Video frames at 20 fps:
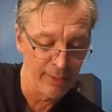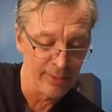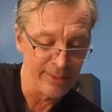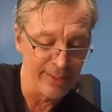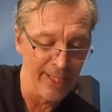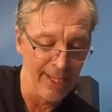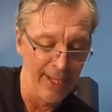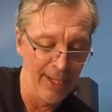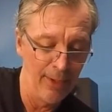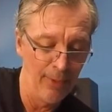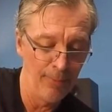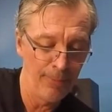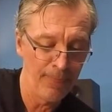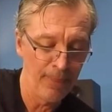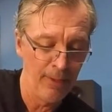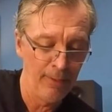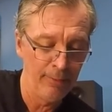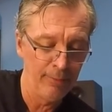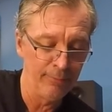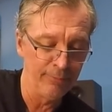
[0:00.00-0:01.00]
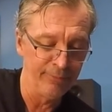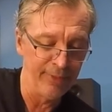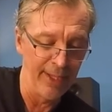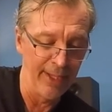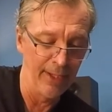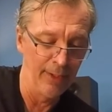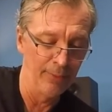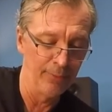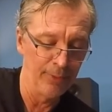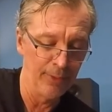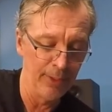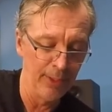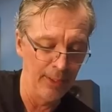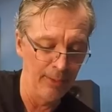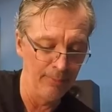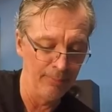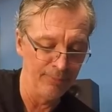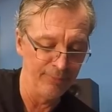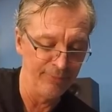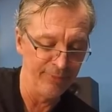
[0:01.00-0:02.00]
down, down, up,
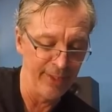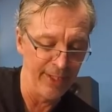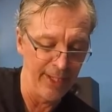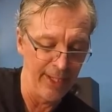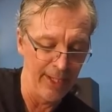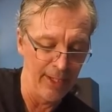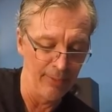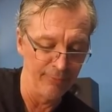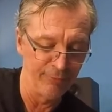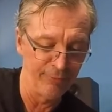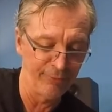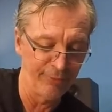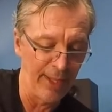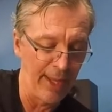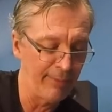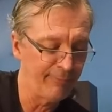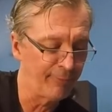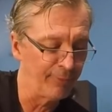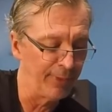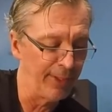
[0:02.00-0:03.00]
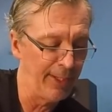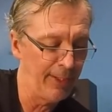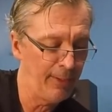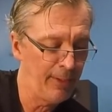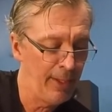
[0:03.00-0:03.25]
down, just that for now.